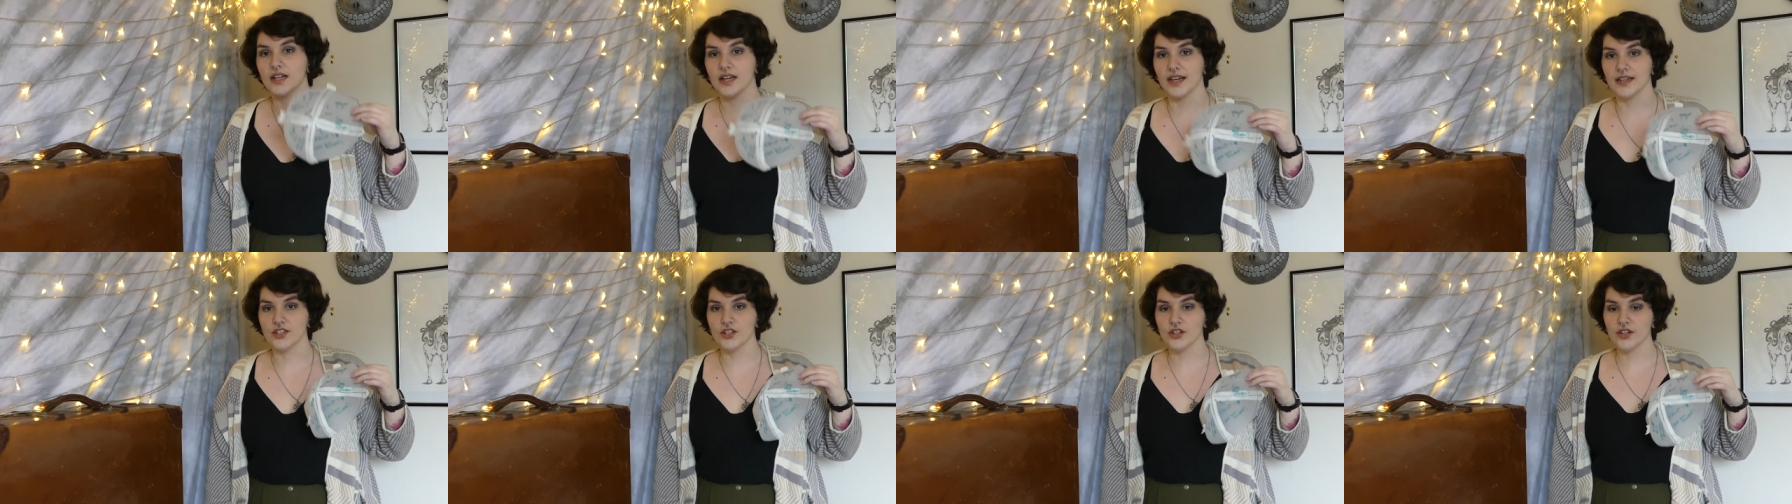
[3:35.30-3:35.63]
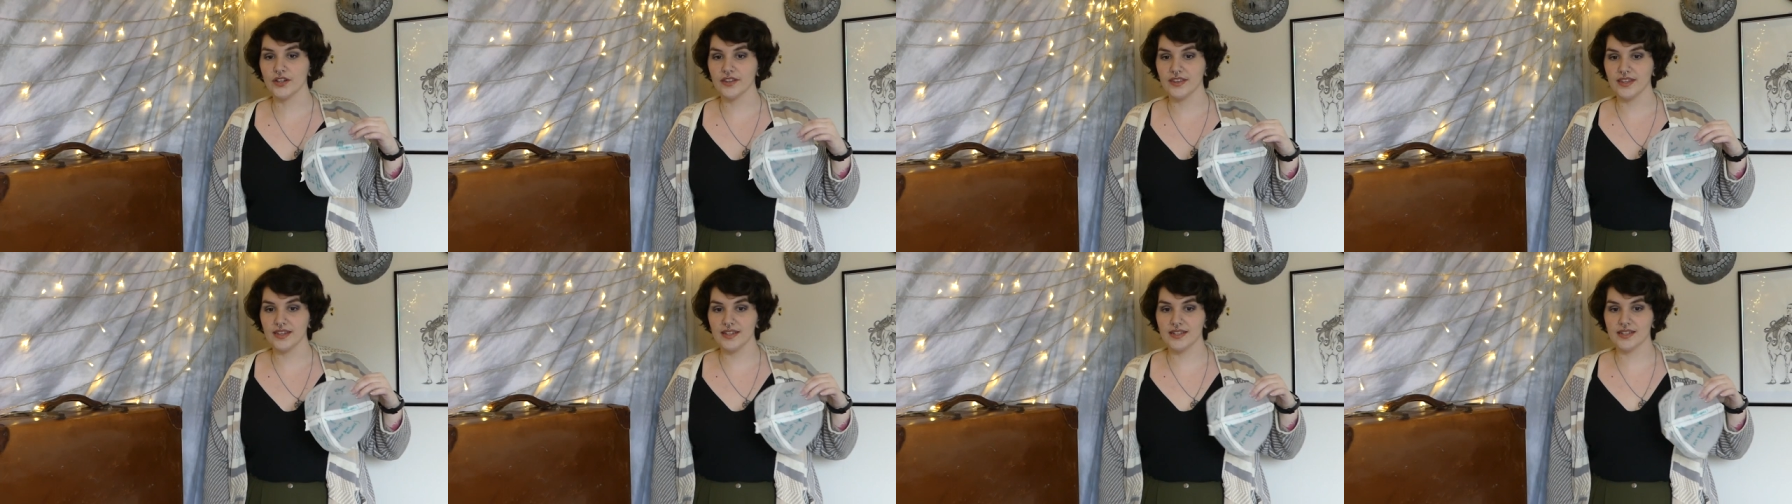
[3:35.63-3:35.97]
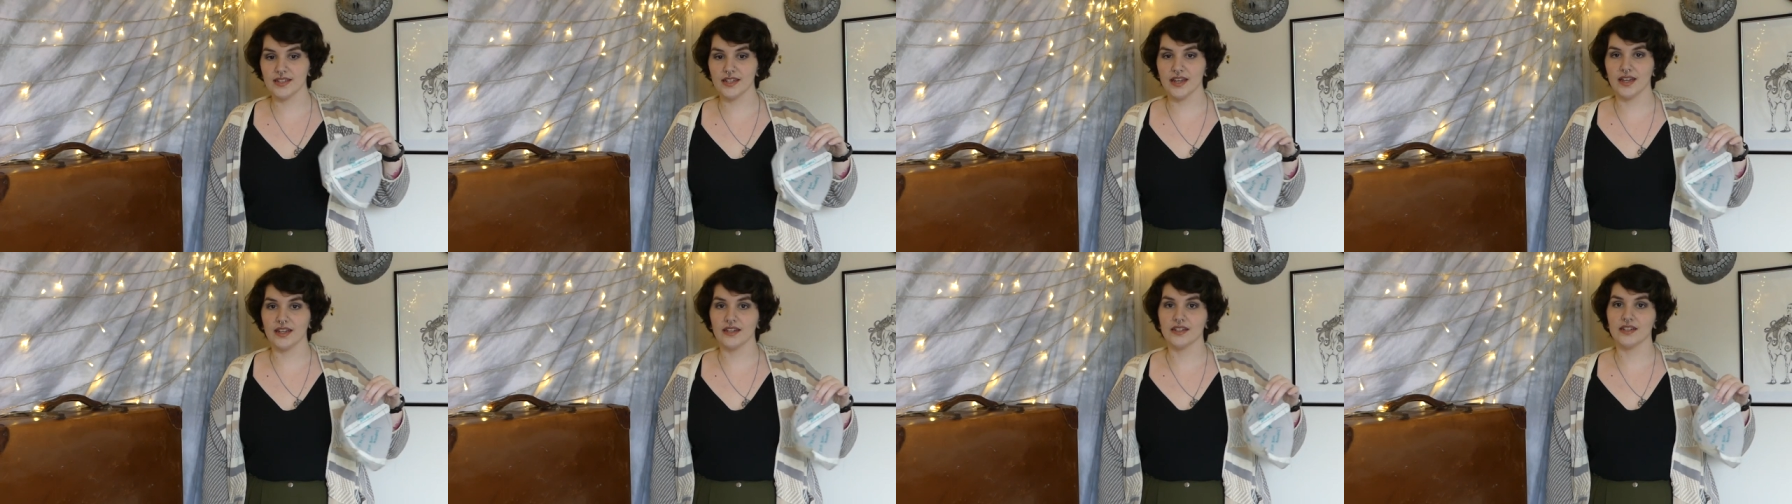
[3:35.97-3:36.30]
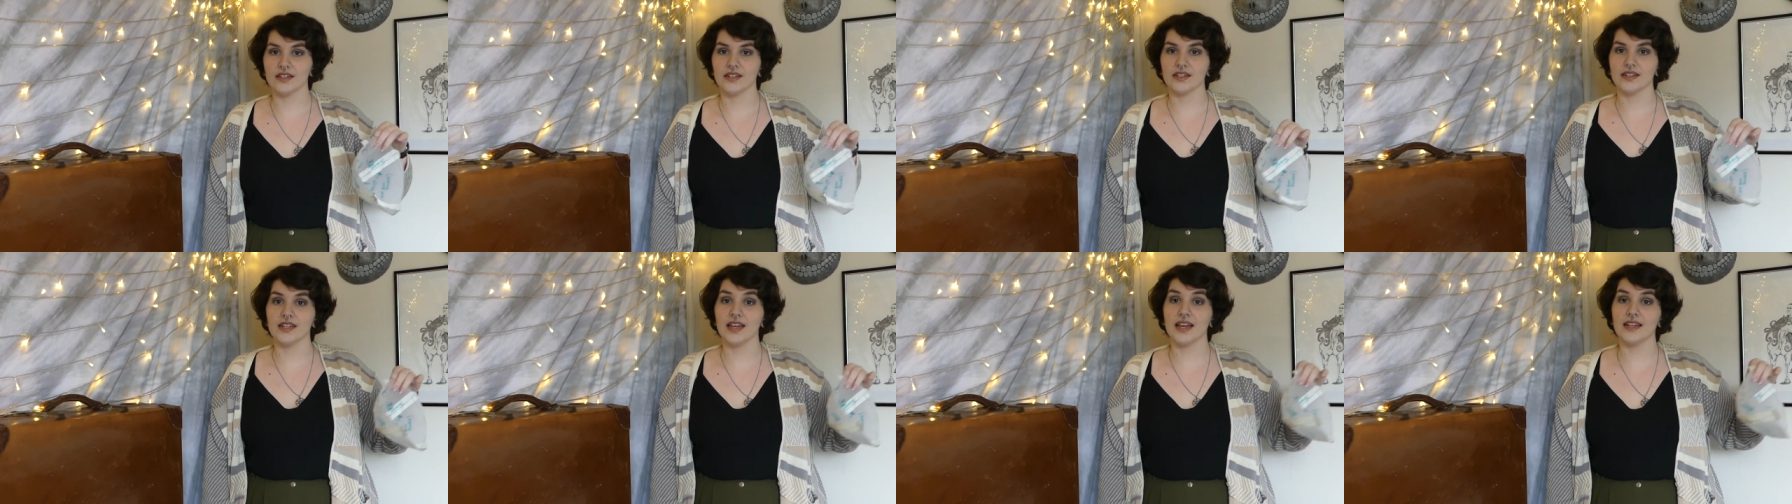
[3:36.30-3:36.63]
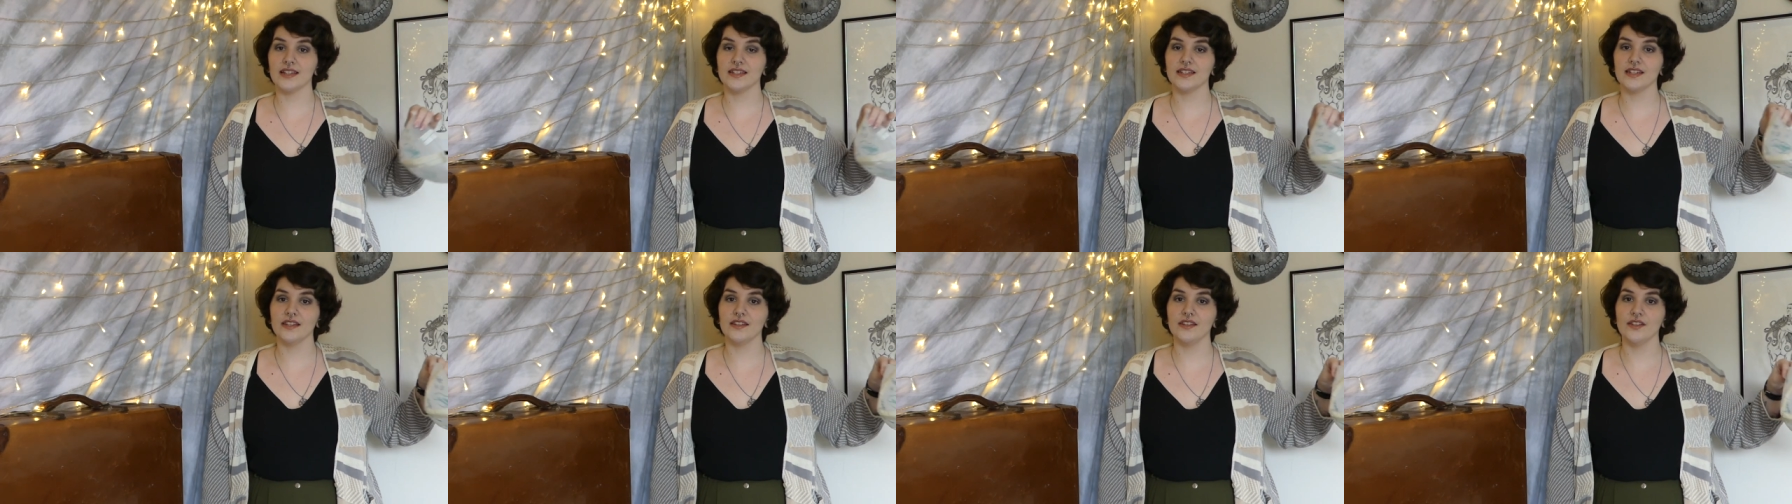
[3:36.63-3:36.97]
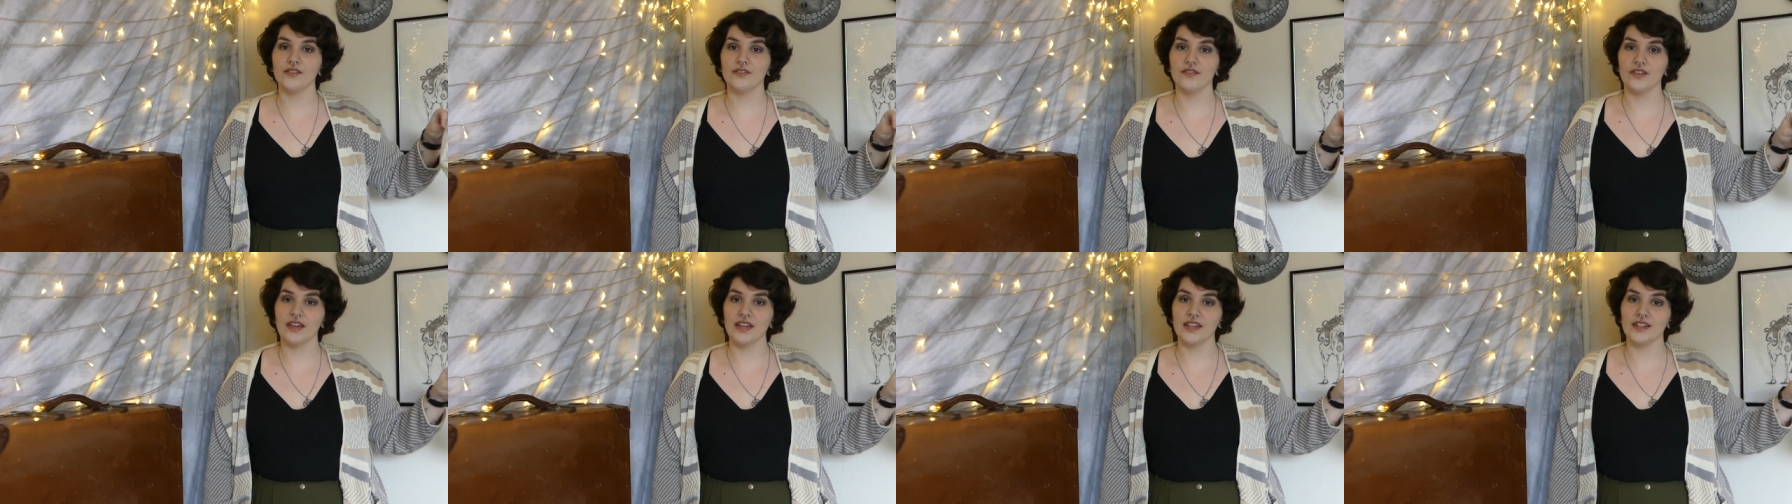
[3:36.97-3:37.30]
I took this and tested the
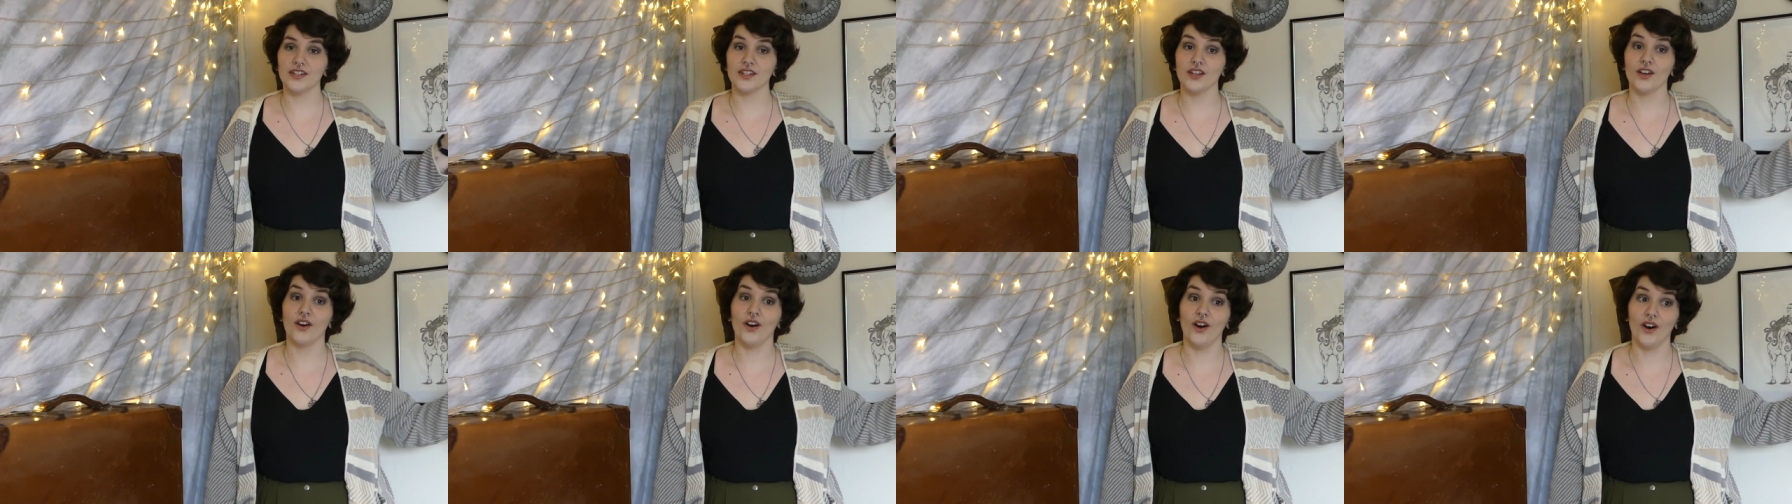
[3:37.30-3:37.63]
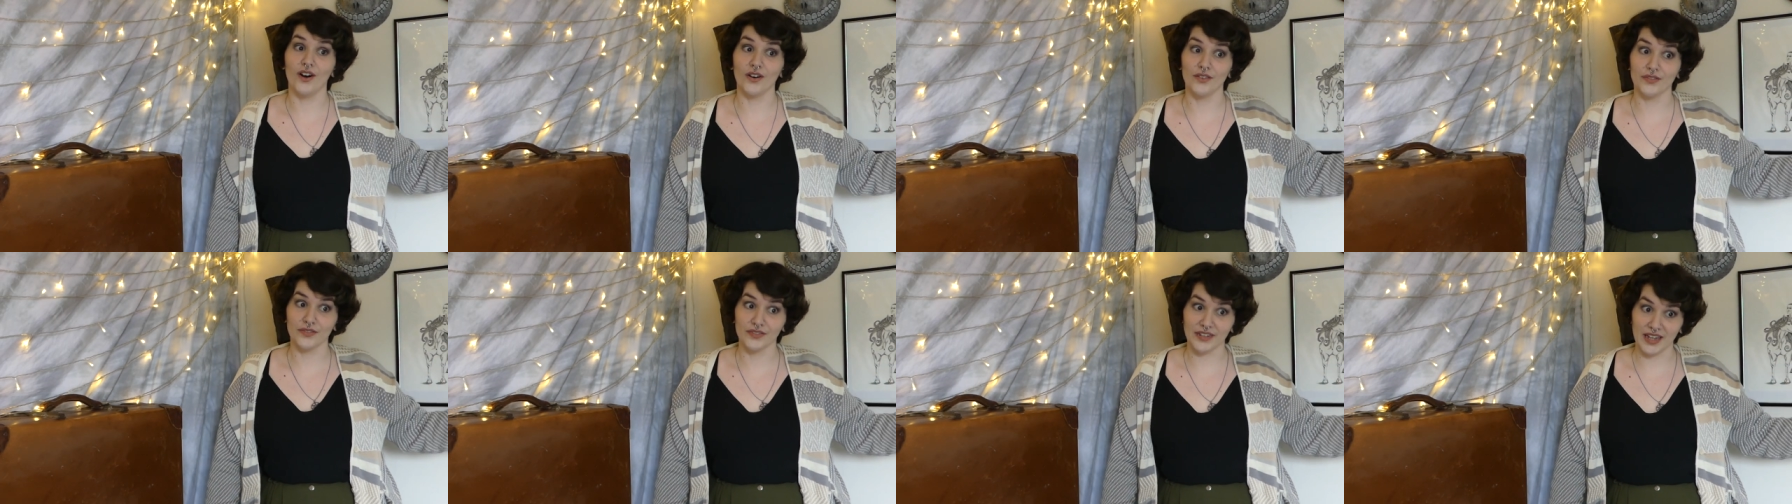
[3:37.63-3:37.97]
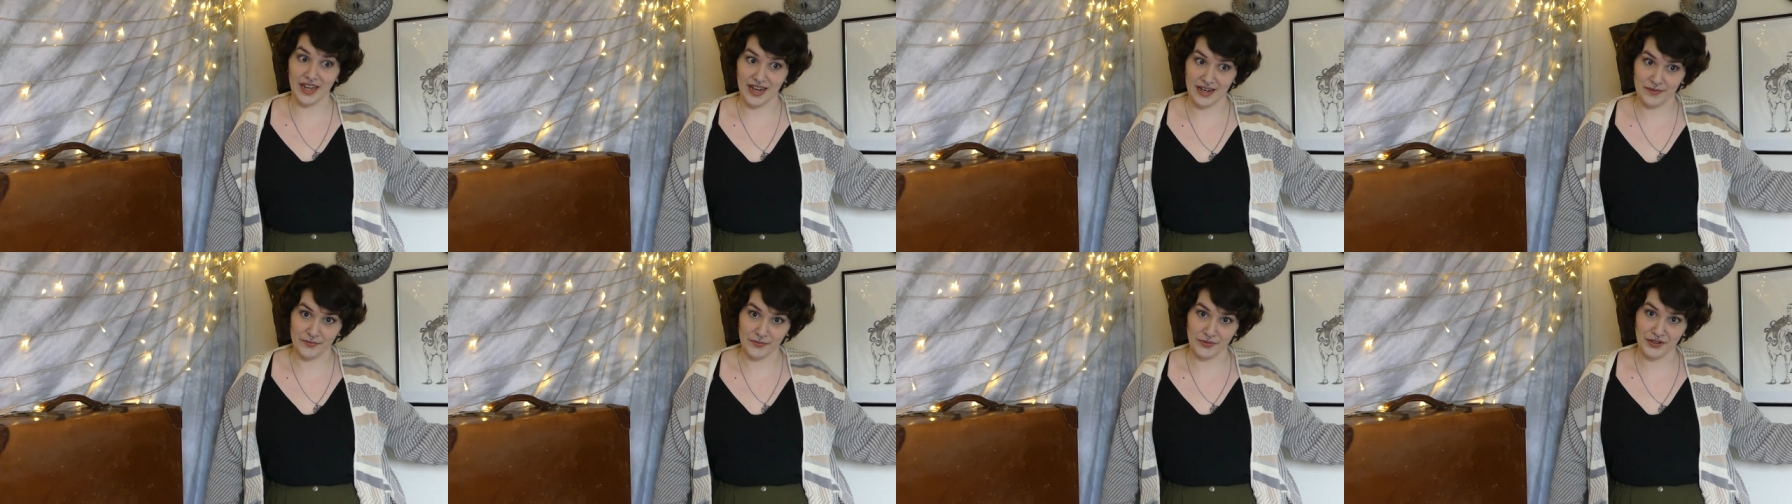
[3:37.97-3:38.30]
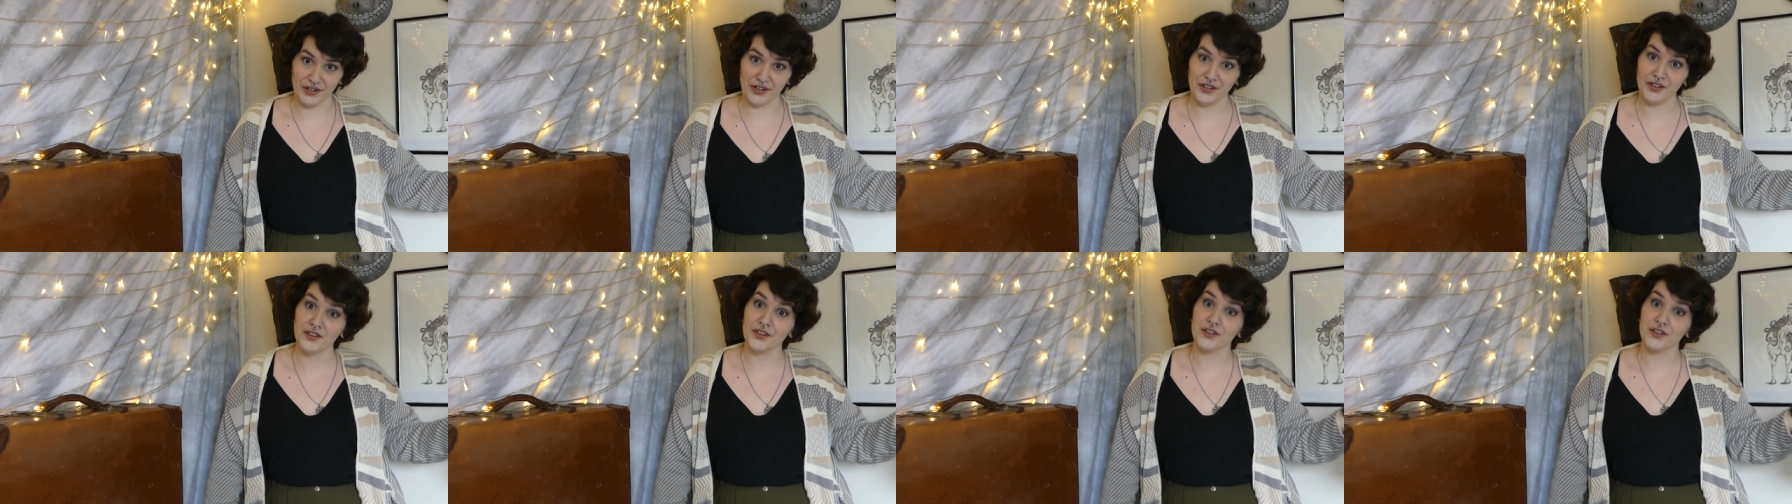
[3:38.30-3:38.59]
fit off camera